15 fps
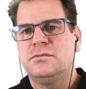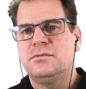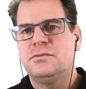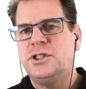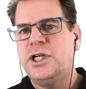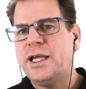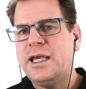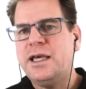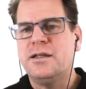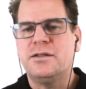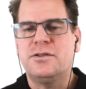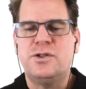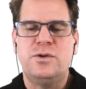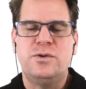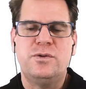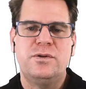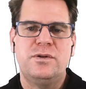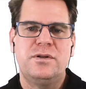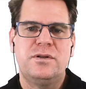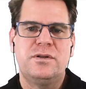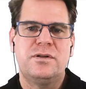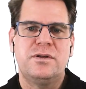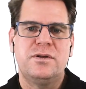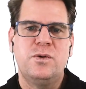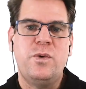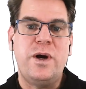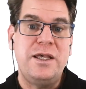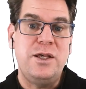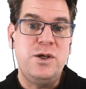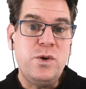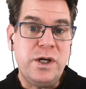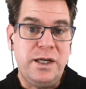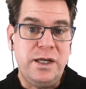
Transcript: check in. So the way you can